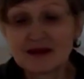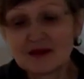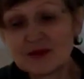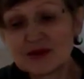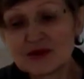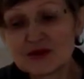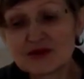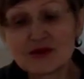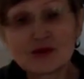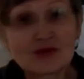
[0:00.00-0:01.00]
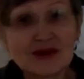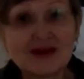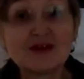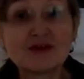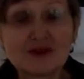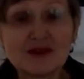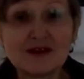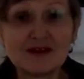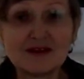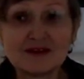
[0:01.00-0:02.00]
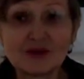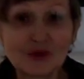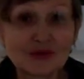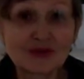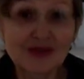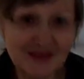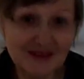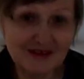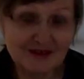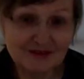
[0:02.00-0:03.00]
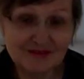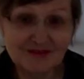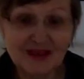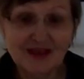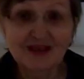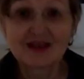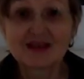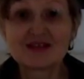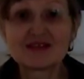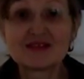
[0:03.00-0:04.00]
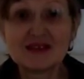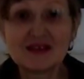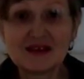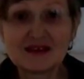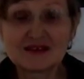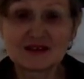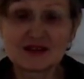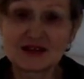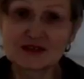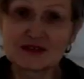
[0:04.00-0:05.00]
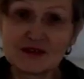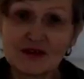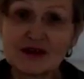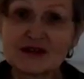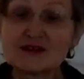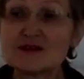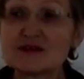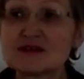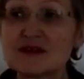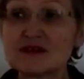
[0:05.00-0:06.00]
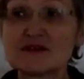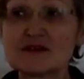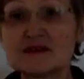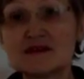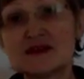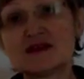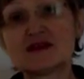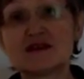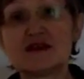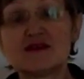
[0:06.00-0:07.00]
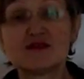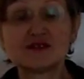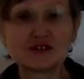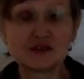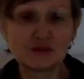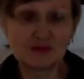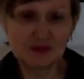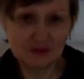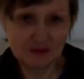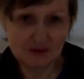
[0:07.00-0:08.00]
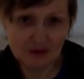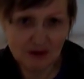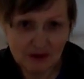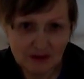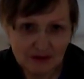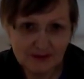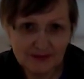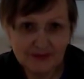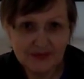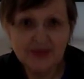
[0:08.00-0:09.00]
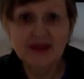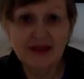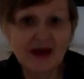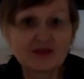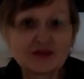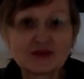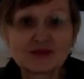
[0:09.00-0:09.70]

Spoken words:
Because they really, really don't care. The thing is that as long as you start to think they're wishing me wrong, they have you.